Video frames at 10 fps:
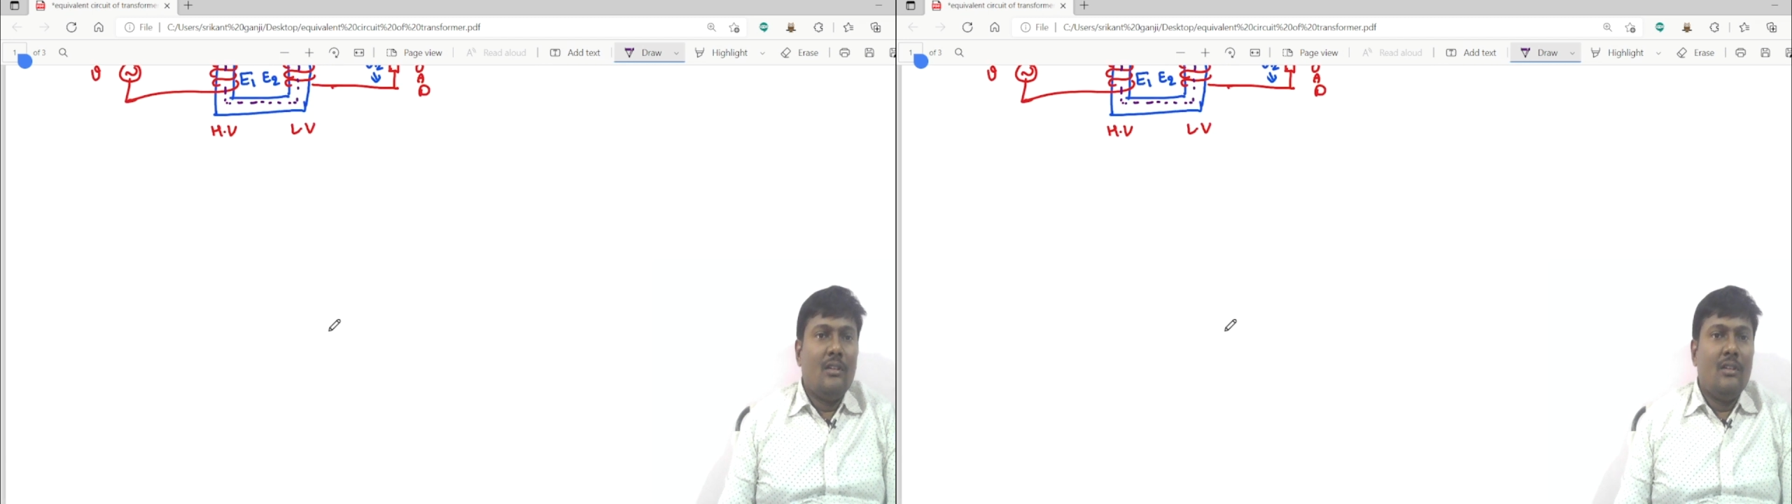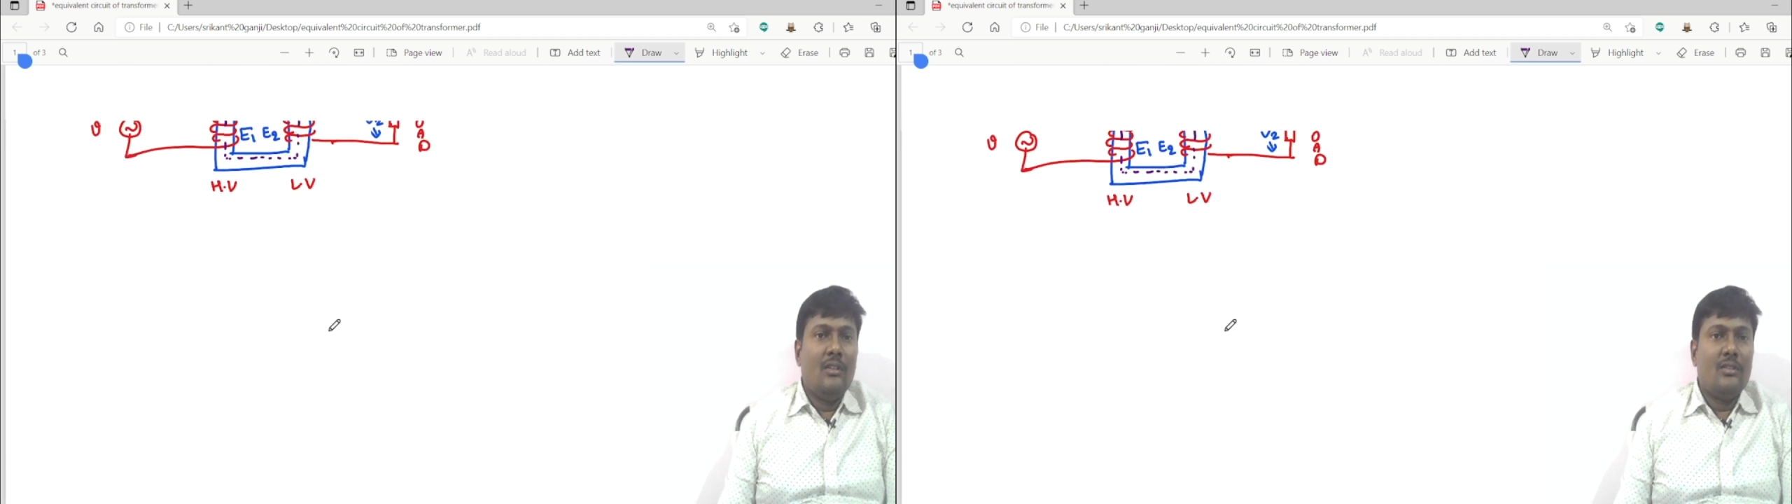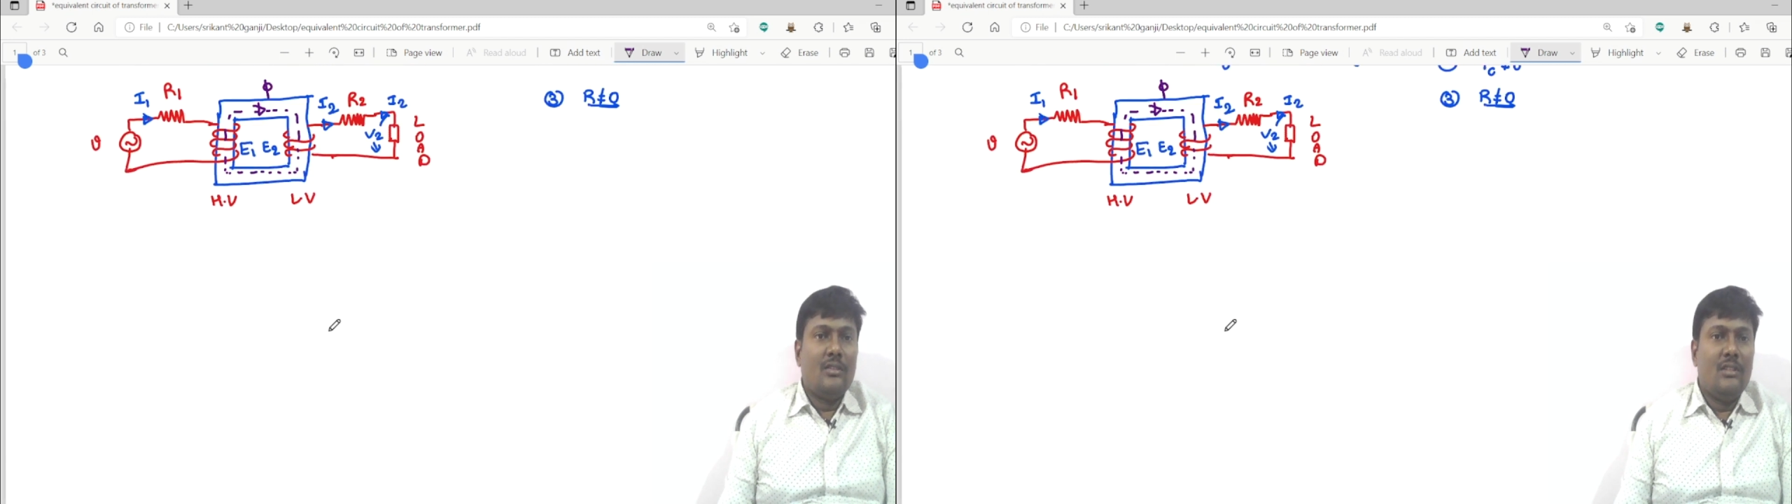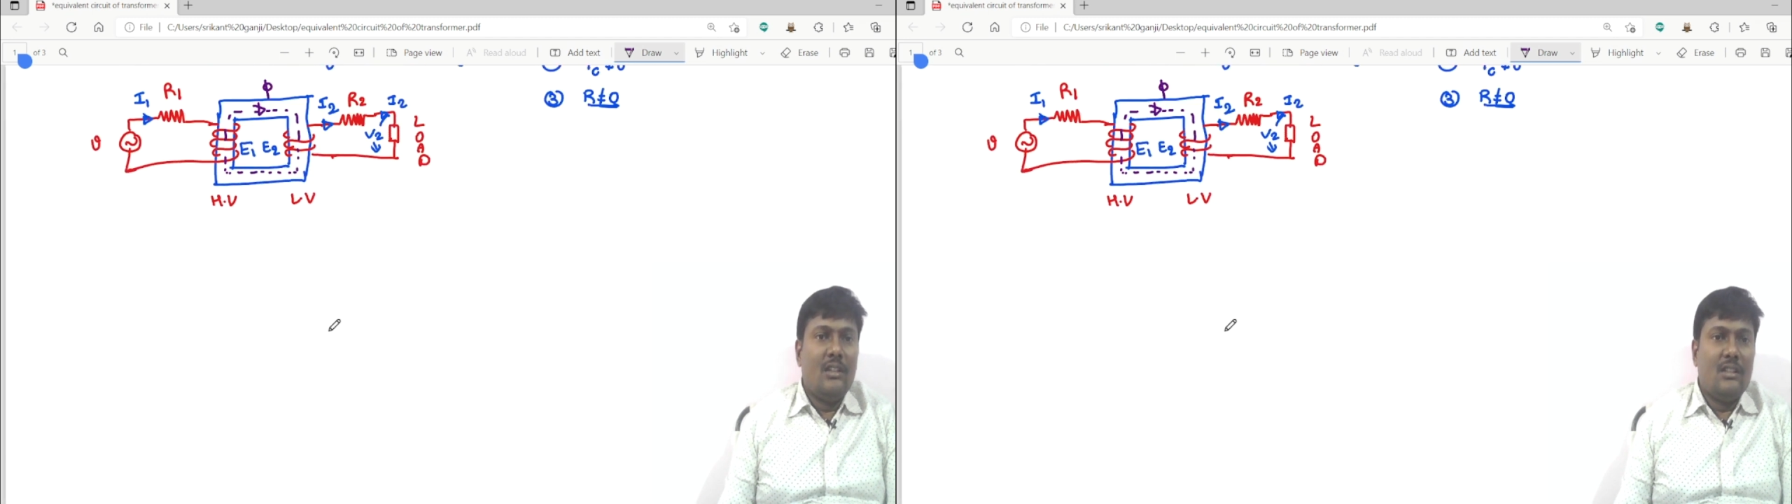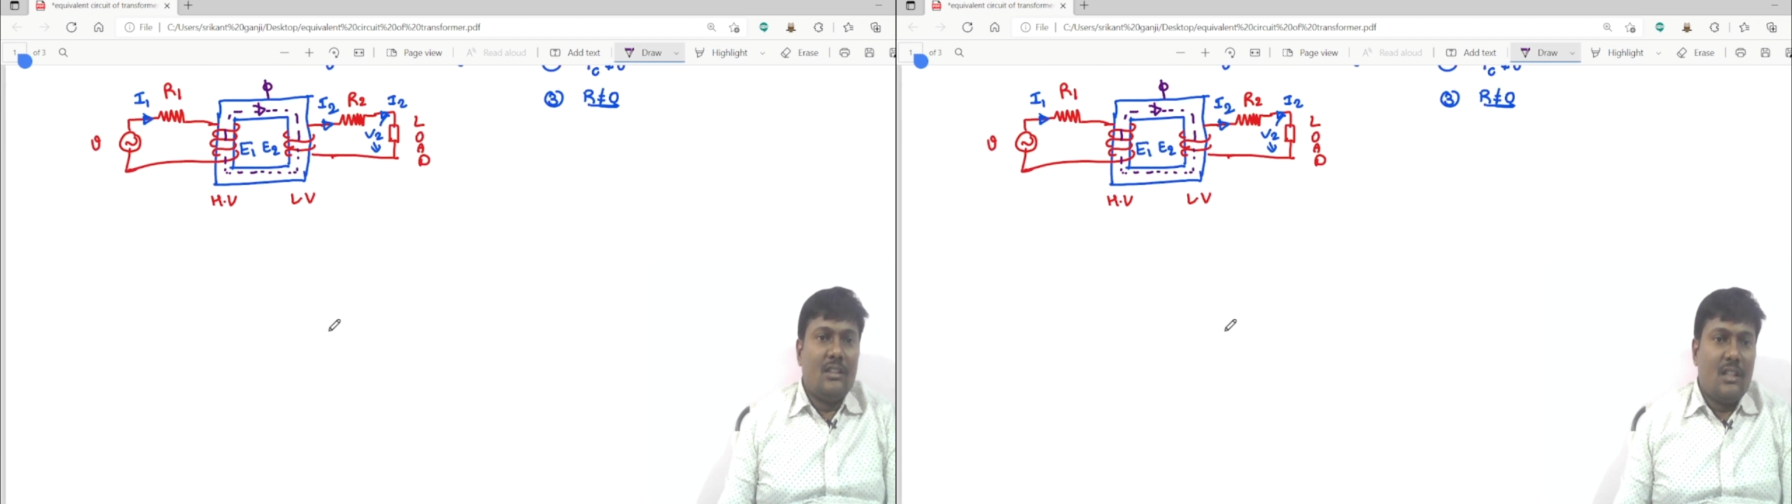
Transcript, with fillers: So the